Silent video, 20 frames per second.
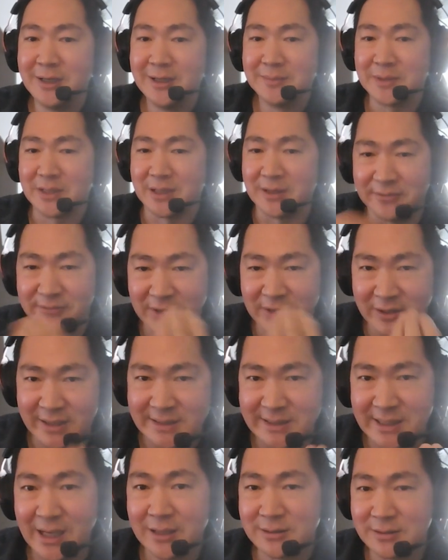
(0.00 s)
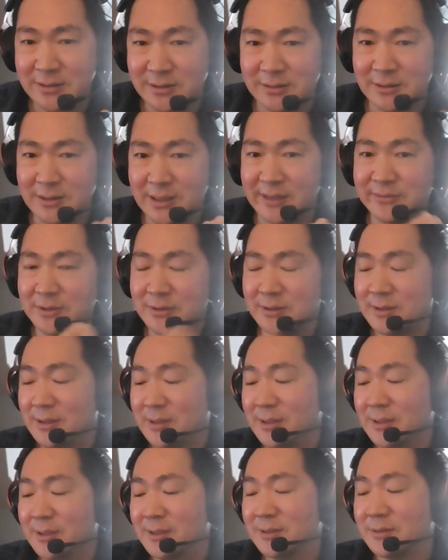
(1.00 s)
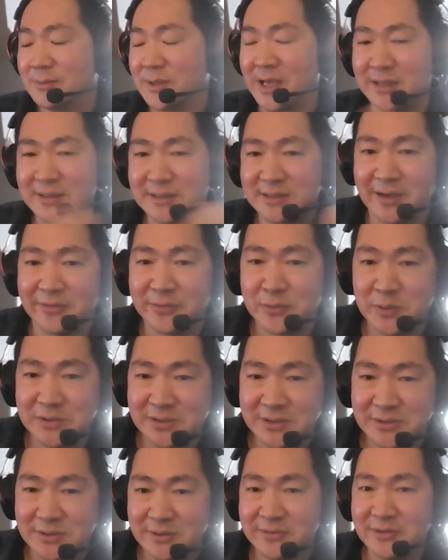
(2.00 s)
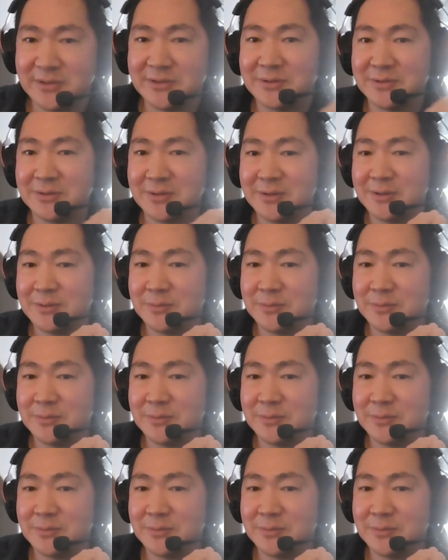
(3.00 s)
but at a very tactical level, we had software as a service.